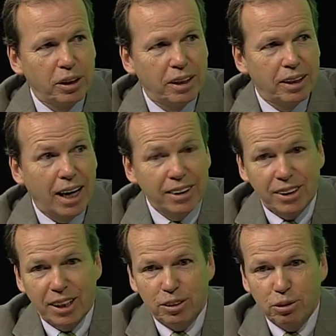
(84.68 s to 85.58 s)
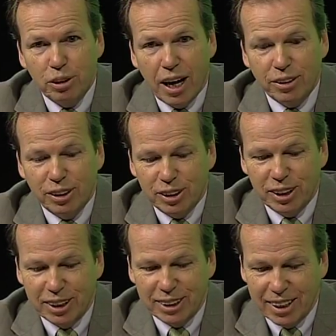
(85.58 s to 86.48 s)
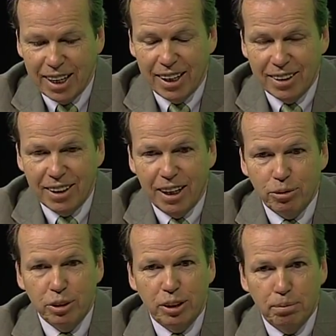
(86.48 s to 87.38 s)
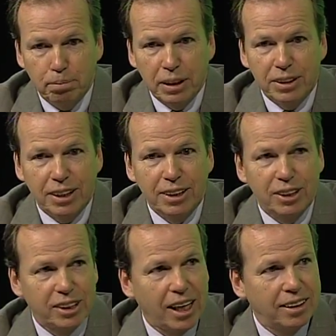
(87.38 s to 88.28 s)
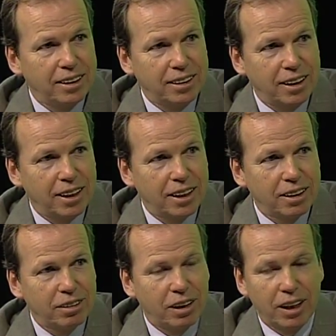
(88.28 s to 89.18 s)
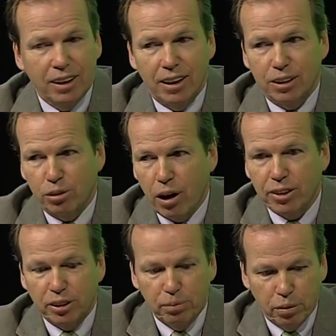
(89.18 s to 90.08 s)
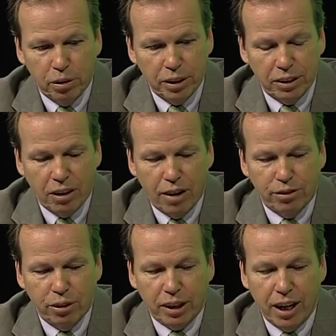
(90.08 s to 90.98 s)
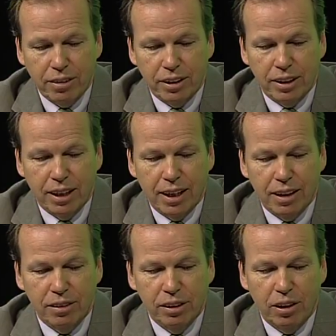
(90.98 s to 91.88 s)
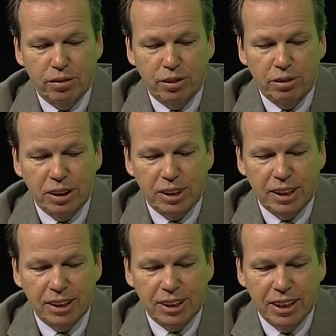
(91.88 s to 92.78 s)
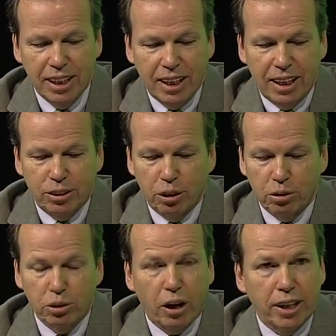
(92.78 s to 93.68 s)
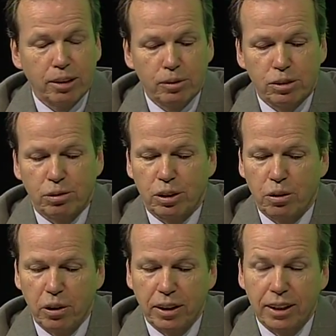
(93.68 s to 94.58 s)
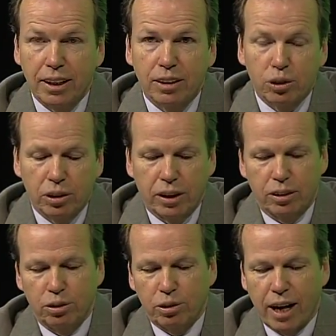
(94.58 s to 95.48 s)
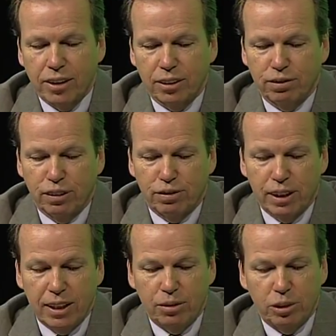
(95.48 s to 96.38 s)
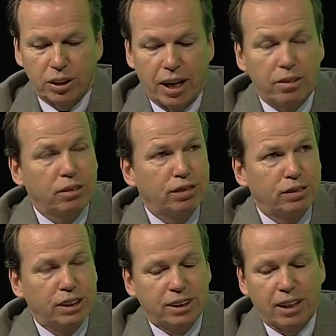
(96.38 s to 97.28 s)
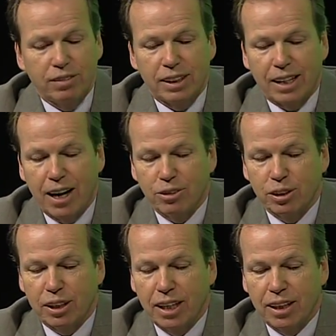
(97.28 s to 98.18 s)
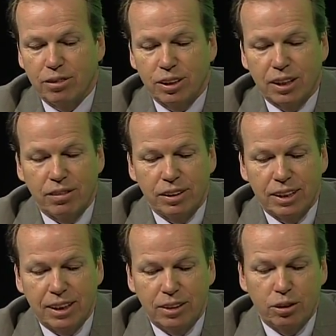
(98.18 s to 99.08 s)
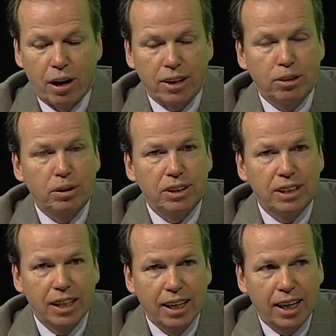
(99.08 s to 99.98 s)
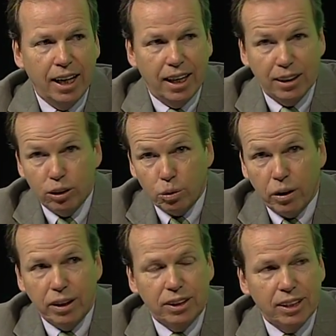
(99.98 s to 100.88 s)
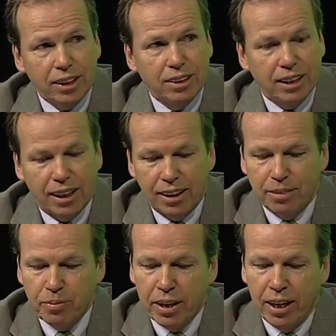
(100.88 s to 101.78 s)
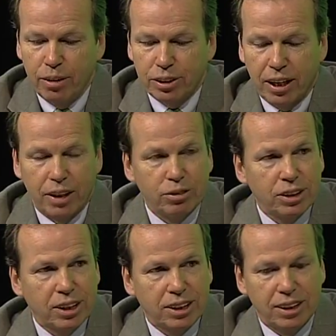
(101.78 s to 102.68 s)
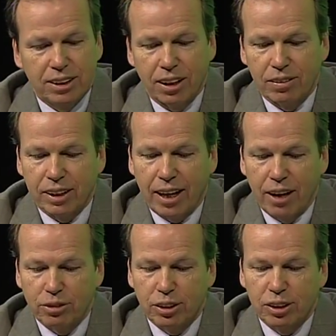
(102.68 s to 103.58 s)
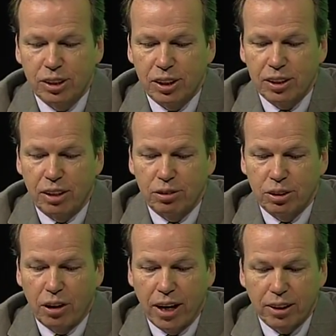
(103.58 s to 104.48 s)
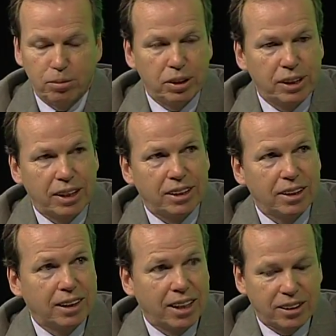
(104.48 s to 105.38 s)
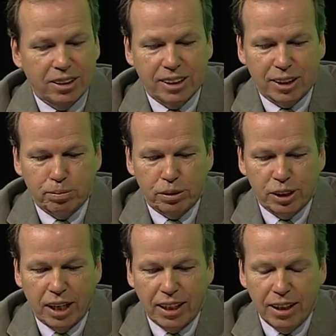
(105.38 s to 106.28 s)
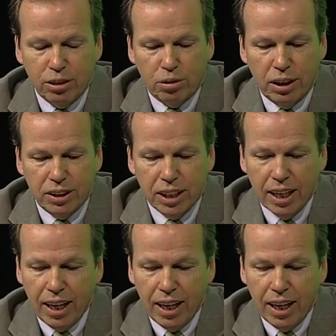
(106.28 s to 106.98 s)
I'd say 2016, it was a busy, steady year across the board in Norfolk County. For instance, total documents recorded in 2015 was 157,817 documents. And in 2016, it was 167,600 documents. That's a 6% increase.